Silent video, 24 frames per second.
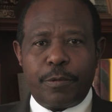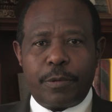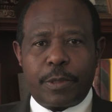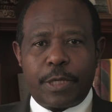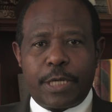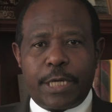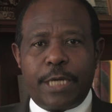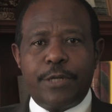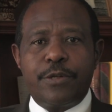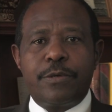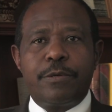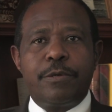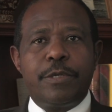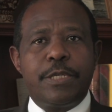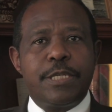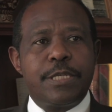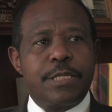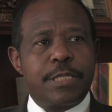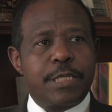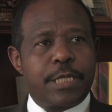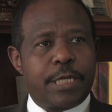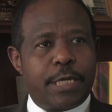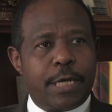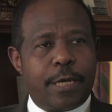
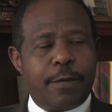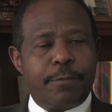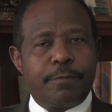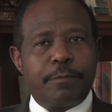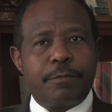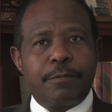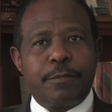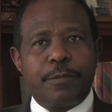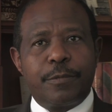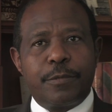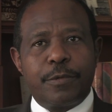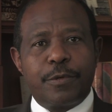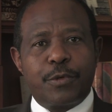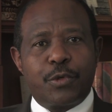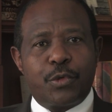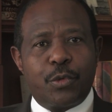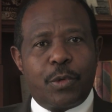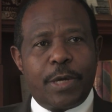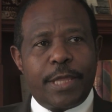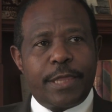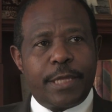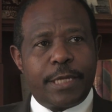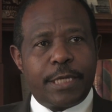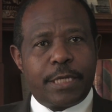Countries come to
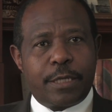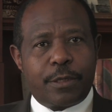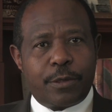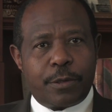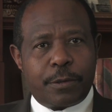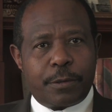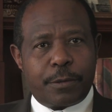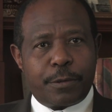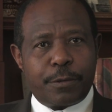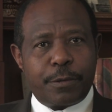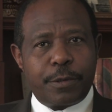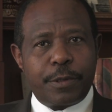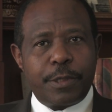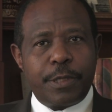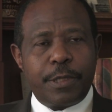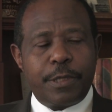what they call